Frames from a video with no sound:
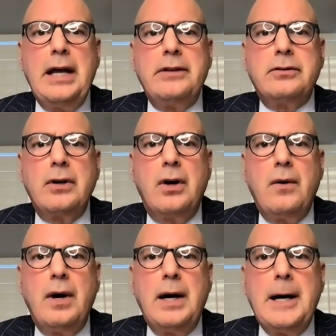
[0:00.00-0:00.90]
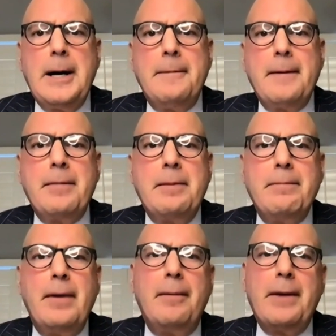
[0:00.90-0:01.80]
And so, um, I
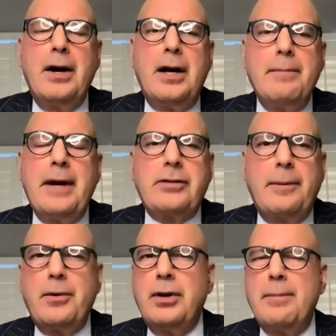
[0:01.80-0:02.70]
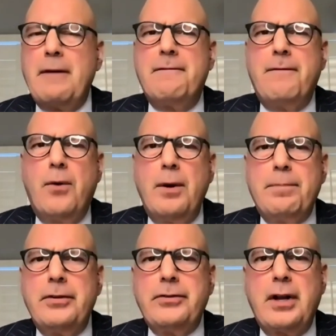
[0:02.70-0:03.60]
mean, America makes up only about
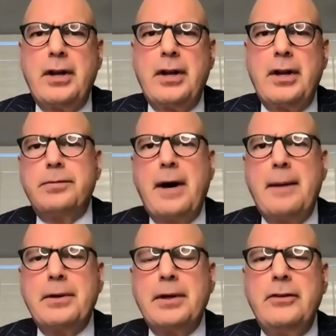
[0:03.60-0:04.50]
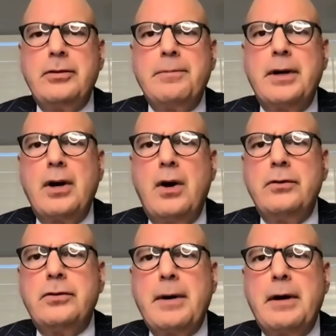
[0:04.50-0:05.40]
4% of the world's population, but it
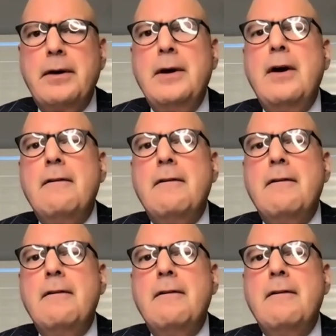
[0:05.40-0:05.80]
owns about